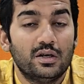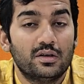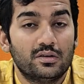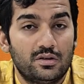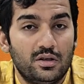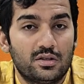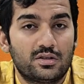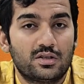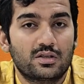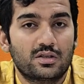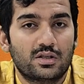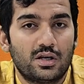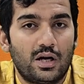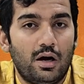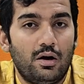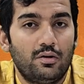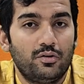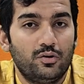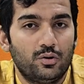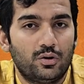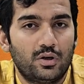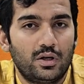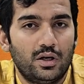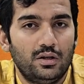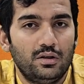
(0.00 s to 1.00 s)
This is how
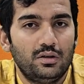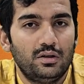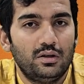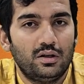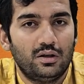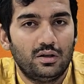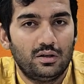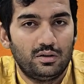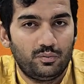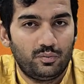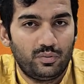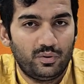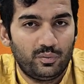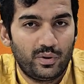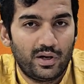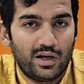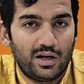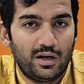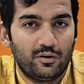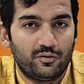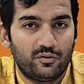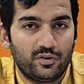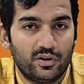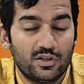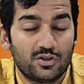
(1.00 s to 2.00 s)
you can
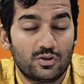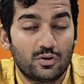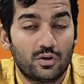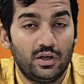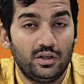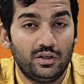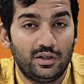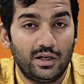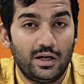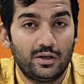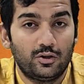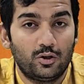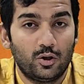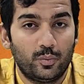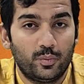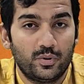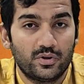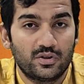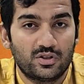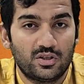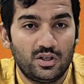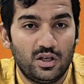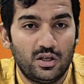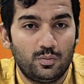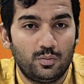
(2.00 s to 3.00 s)
paraphrase your entire topic
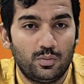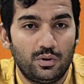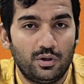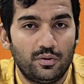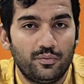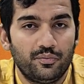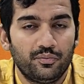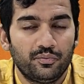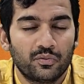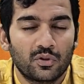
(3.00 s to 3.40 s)
statement.